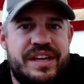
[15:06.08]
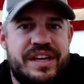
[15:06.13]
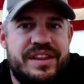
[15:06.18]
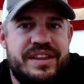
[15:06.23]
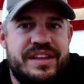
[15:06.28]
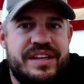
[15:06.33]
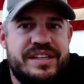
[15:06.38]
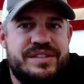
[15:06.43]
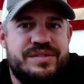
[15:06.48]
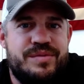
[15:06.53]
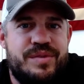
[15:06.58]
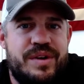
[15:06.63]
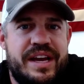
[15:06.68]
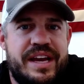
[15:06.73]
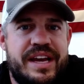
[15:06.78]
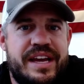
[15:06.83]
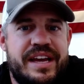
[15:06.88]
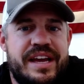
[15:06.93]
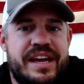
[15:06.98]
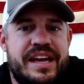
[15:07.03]
in this
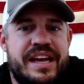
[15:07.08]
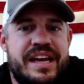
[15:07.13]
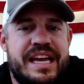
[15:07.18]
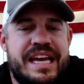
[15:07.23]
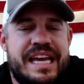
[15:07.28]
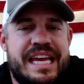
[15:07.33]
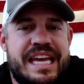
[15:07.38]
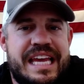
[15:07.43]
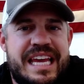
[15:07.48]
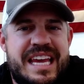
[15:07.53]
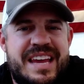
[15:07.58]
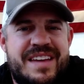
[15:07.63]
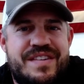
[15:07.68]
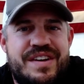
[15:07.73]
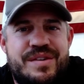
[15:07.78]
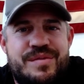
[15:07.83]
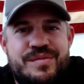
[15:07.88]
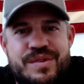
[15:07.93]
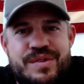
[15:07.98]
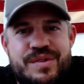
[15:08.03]
way,
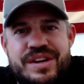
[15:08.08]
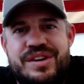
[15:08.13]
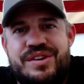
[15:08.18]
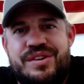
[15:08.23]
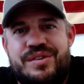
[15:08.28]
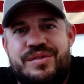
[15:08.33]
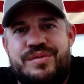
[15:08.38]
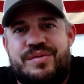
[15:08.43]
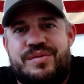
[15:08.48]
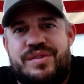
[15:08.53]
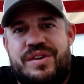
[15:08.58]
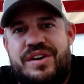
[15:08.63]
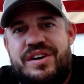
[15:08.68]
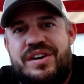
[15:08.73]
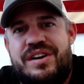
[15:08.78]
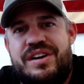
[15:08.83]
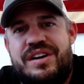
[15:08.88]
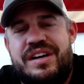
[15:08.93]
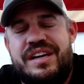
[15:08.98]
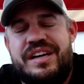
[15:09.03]
even when you're
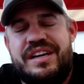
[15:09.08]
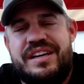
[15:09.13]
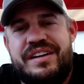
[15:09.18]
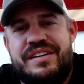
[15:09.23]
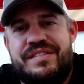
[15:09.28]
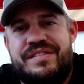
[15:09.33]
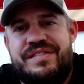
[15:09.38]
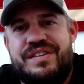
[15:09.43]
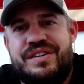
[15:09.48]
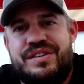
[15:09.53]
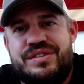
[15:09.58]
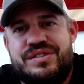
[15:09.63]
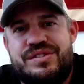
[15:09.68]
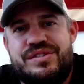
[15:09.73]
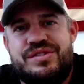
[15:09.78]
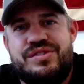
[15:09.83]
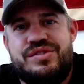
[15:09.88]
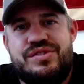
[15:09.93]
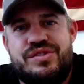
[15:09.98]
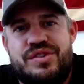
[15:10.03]
wrong, it feels
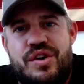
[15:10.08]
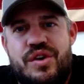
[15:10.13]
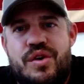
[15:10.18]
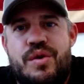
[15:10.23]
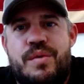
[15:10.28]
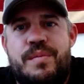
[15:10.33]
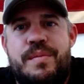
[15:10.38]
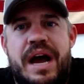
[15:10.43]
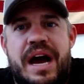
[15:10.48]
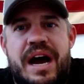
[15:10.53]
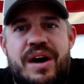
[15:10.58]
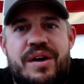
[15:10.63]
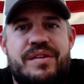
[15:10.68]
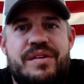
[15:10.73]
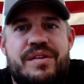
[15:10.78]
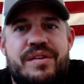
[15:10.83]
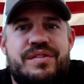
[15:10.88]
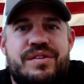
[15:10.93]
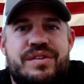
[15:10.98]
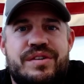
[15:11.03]
so
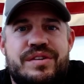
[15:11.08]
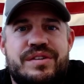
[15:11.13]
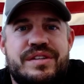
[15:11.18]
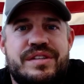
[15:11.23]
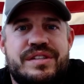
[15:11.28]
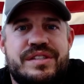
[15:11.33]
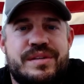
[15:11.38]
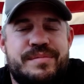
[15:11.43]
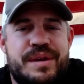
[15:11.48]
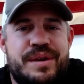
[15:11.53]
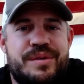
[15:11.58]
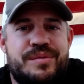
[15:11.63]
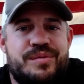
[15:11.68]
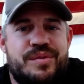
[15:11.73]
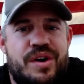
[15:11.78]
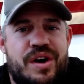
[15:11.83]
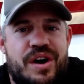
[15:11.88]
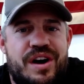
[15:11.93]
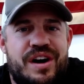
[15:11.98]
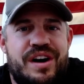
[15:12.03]
powerful to be
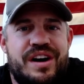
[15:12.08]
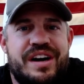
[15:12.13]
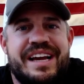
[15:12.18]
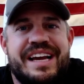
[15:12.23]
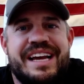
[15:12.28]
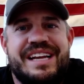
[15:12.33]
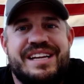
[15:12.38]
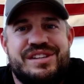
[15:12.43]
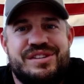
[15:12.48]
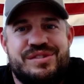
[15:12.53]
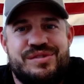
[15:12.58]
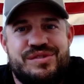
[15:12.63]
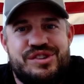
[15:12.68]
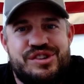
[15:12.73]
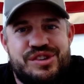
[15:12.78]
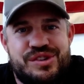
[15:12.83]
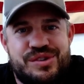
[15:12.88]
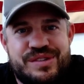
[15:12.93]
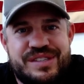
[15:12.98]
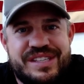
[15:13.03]
wrong and to
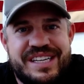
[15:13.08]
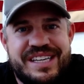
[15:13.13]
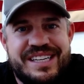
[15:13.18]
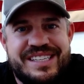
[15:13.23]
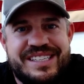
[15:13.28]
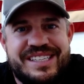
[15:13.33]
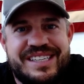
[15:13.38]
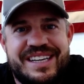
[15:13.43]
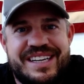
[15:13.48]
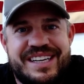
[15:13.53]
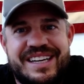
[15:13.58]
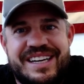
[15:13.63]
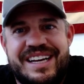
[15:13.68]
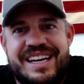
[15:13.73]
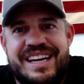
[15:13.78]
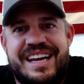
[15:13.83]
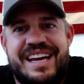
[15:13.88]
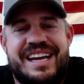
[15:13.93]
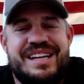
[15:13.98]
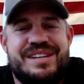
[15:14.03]
choose it.
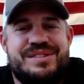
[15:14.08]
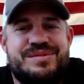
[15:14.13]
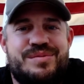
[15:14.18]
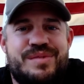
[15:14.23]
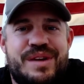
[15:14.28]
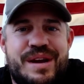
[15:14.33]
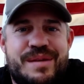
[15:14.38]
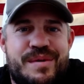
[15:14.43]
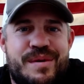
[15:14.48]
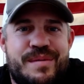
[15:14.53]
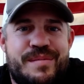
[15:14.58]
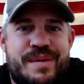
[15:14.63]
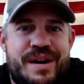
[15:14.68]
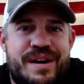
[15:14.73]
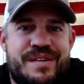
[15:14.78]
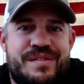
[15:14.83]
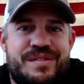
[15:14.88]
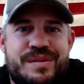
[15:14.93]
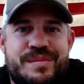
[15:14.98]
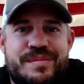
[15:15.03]
And it's way more
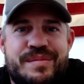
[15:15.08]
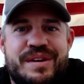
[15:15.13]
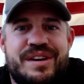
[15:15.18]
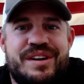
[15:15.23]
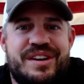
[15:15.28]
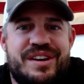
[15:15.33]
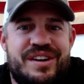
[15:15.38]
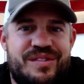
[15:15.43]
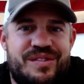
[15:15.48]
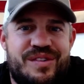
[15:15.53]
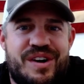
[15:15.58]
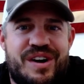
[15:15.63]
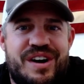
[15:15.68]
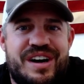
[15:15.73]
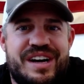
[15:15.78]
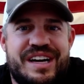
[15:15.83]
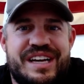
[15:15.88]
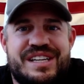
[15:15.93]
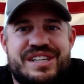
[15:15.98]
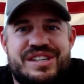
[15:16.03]
powerful to be
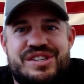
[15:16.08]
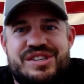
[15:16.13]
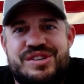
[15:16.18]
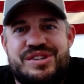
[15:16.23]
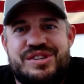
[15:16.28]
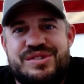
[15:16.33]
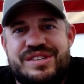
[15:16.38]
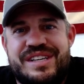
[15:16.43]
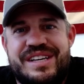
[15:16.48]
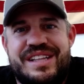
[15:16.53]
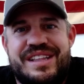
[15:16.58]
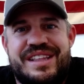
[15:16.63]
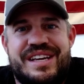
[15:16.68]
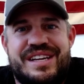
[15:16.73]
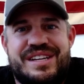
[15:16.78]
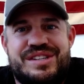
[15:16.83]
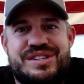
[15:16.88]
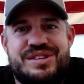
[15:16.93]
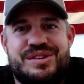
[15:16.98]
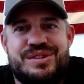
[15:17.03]
wrong and to choose it
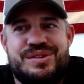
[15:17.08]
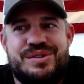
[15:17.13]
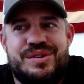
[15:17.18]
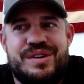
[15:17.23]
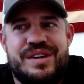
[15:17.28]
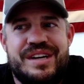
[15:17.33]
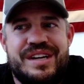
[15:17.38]
than to